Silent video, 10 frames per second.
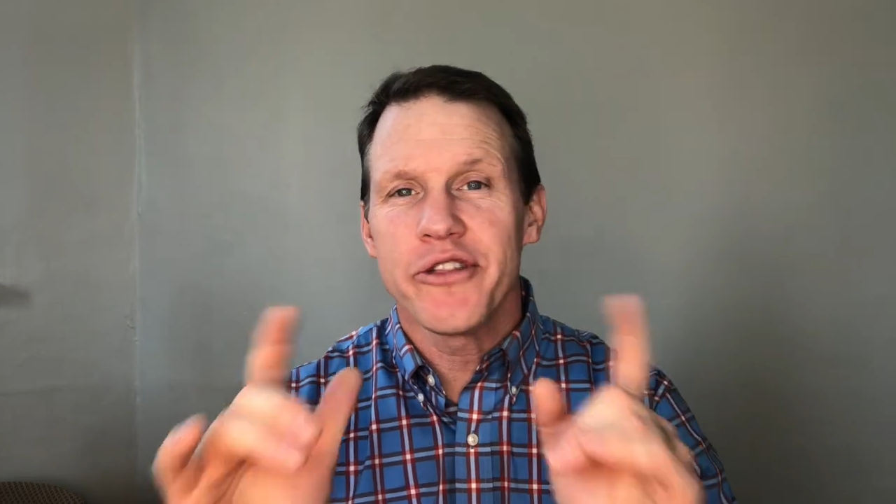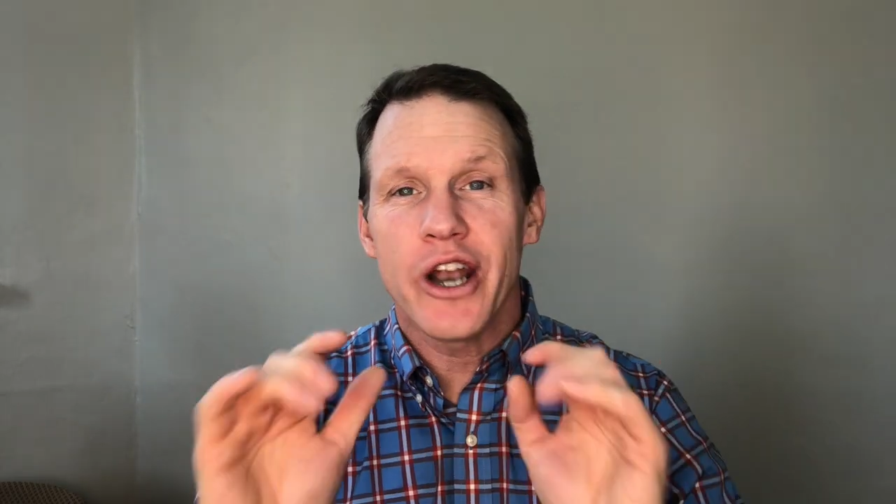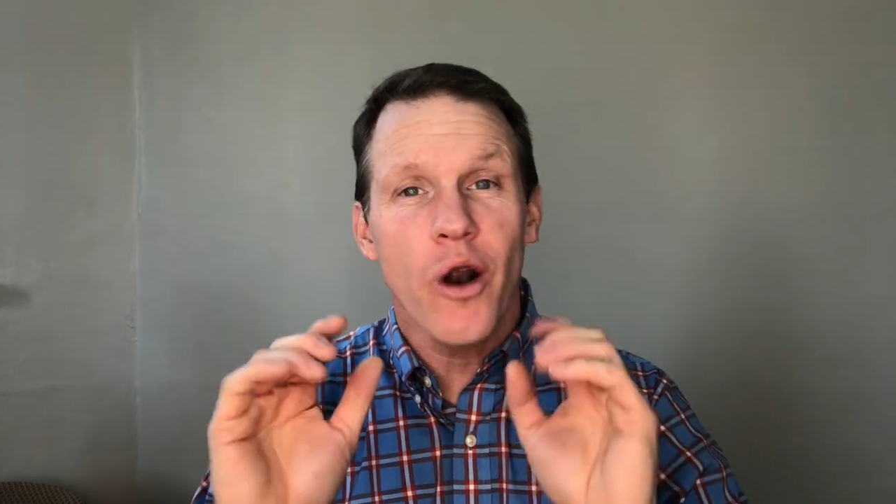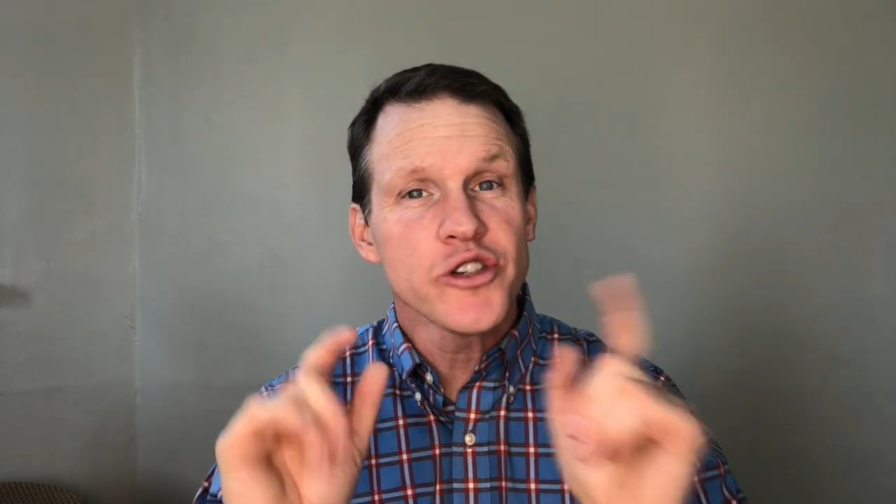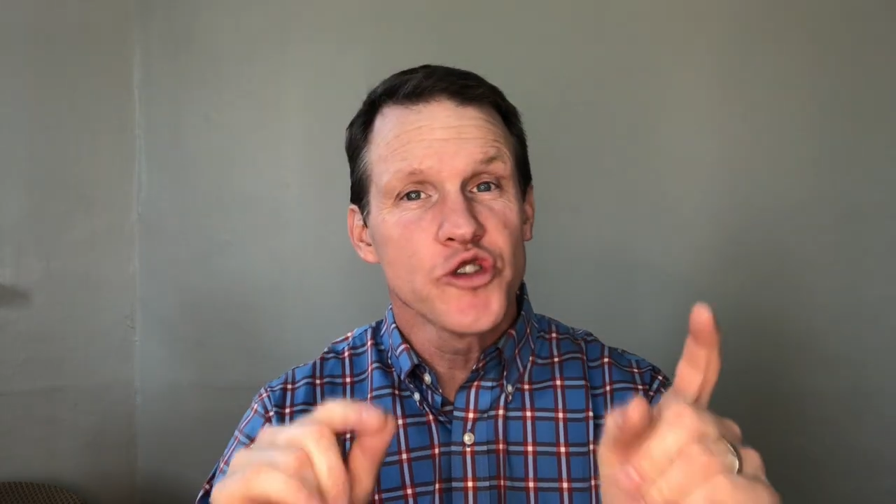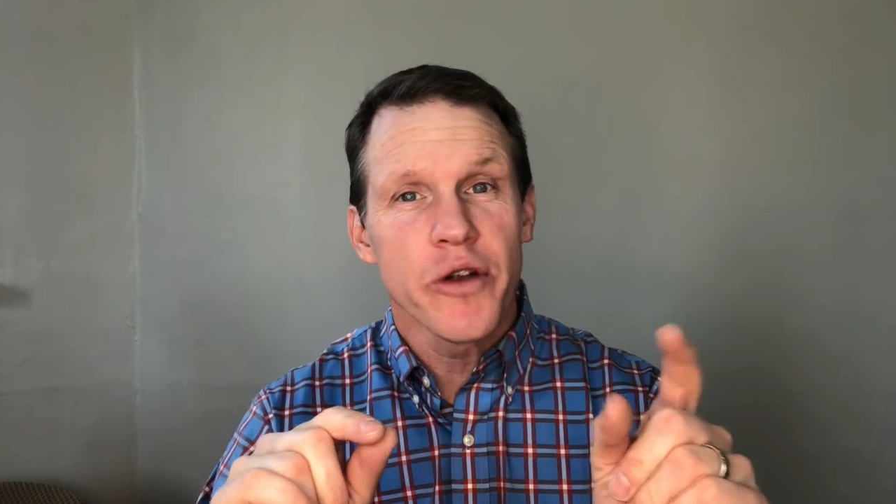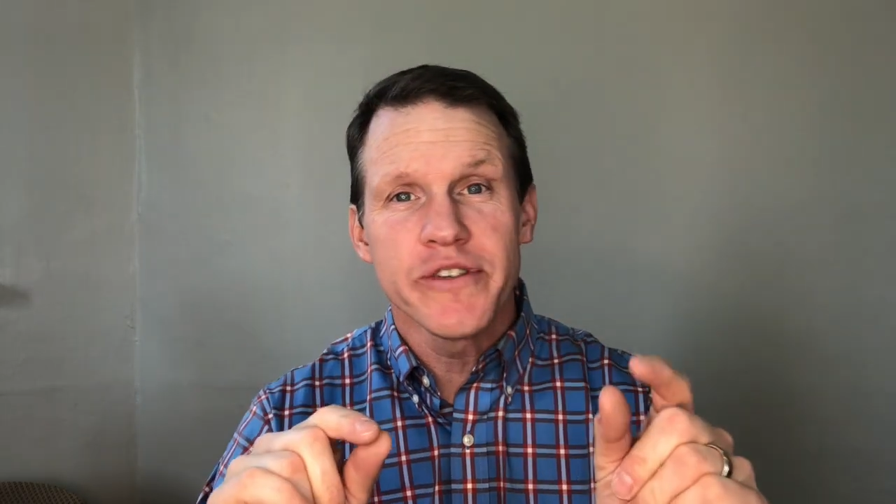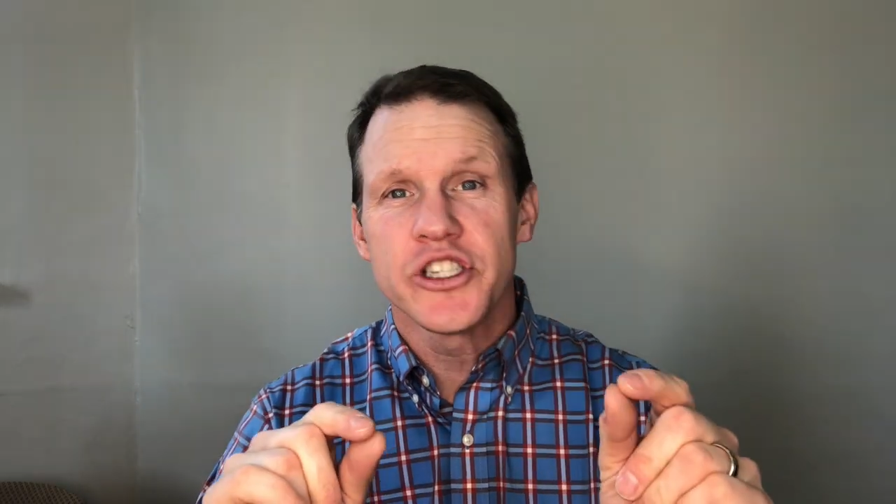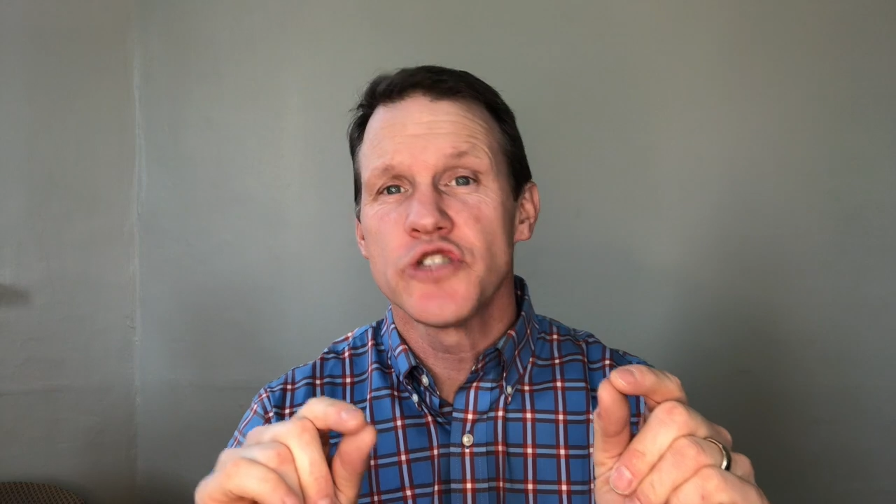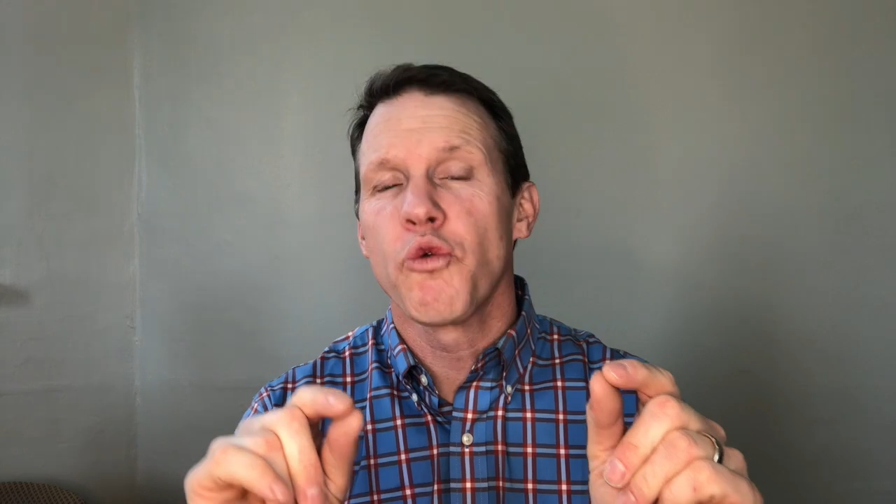that our
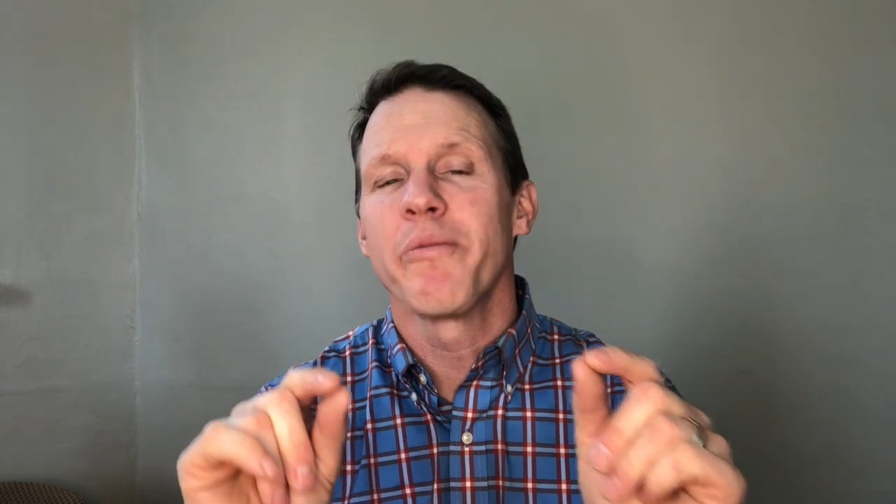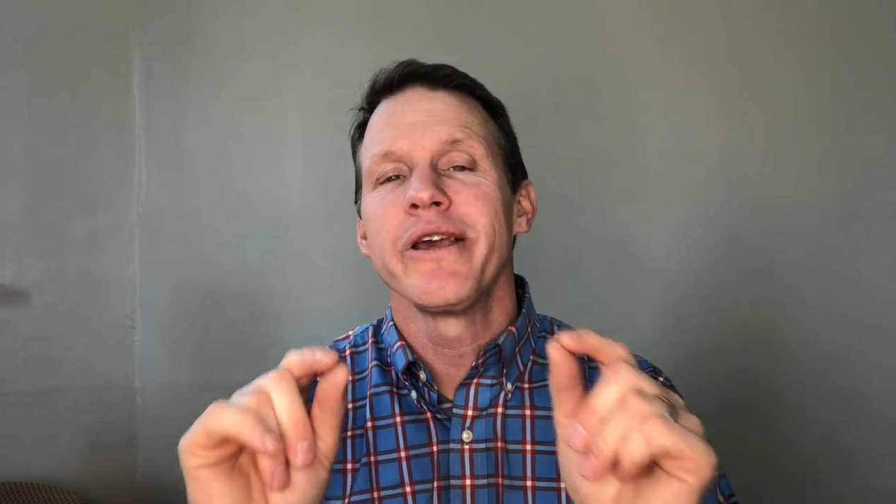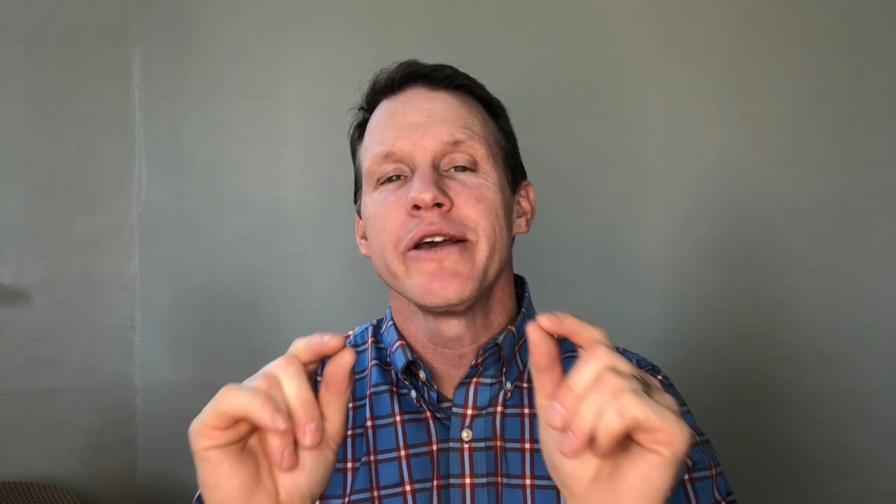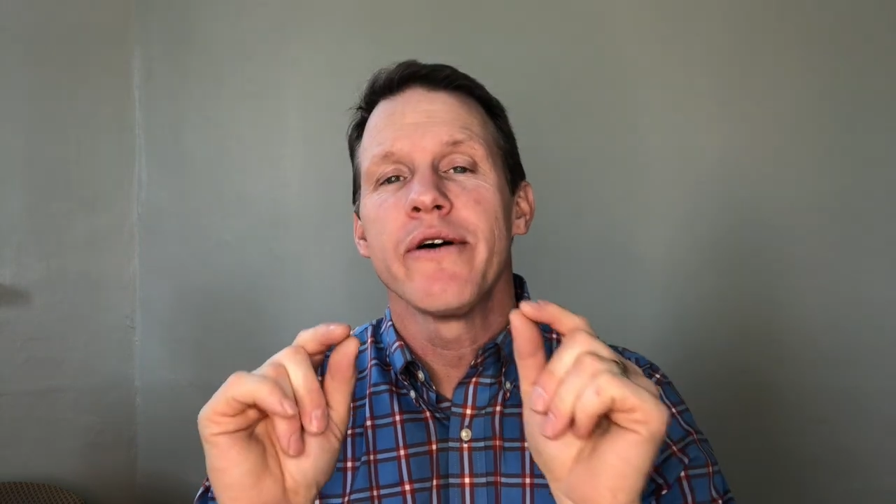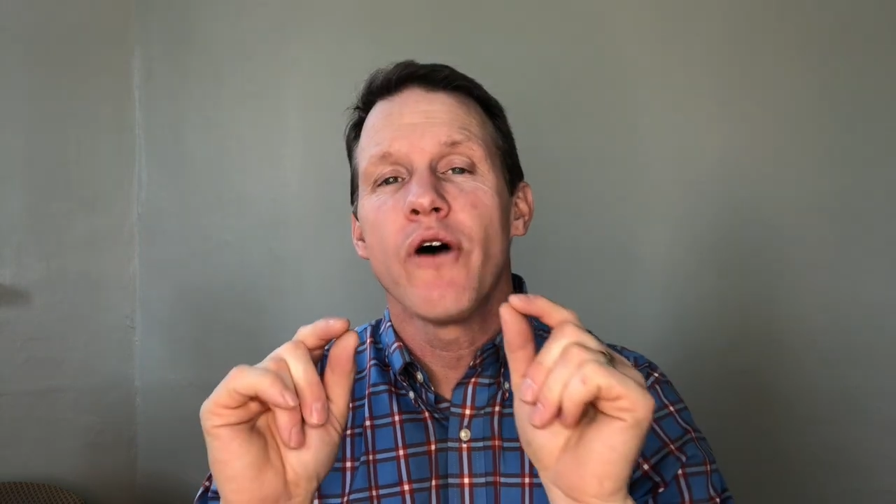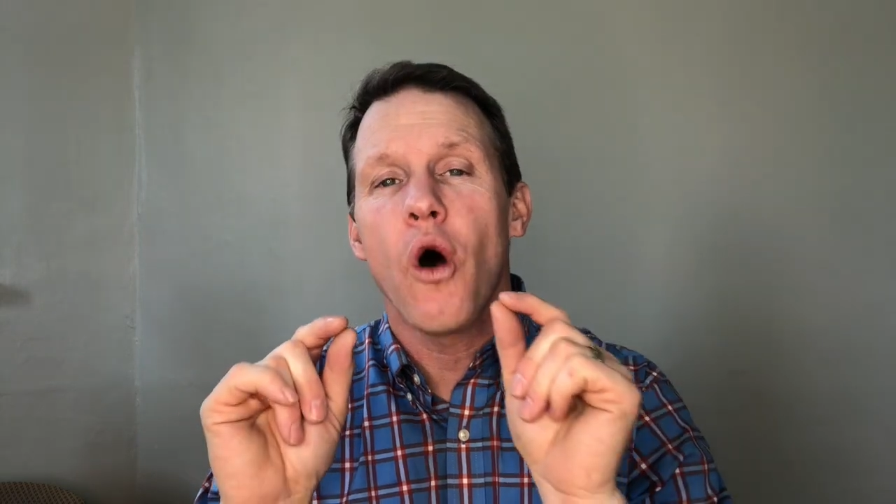services will be